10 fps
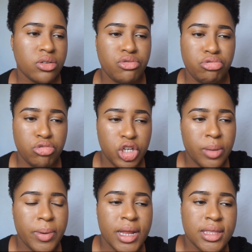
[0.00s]
through
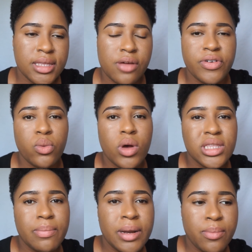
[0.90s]
shipping and stuff, it was a
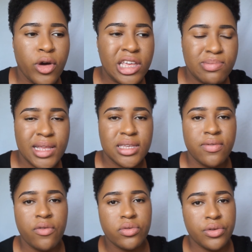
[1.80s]
bit more expensive.
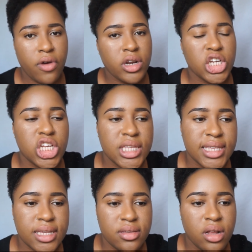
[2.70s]
The foundation is
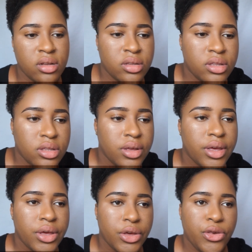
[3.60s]
$6
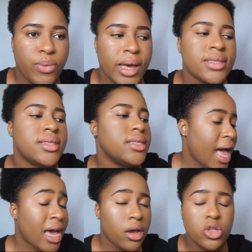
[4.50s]
US.
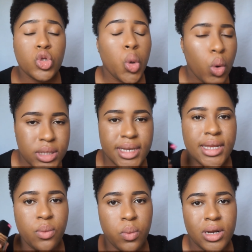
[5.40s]
I totally
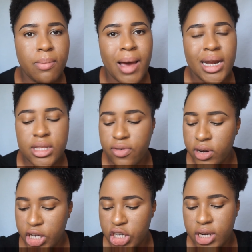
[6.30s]
would buy this
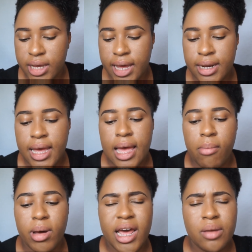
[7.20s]
foundation again,
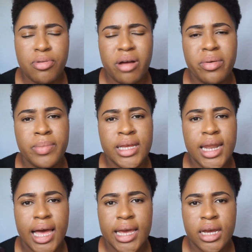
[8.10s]
but I'd probably
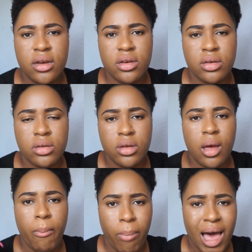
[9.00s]
like
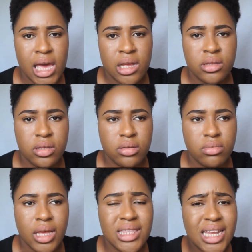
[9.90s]
buy it,
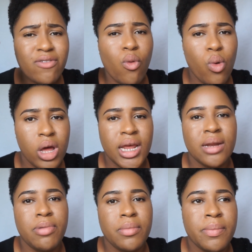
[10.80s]
instead of one, I'd
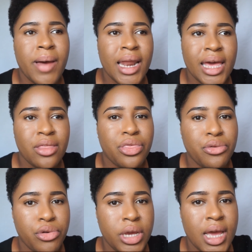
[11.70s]
probably buy like
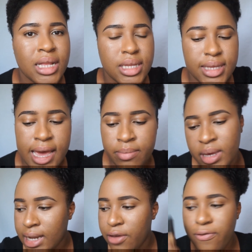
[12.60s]
3 at a time.
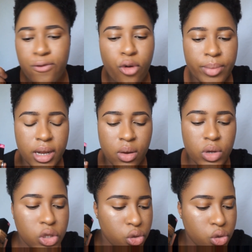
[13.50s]
The formula was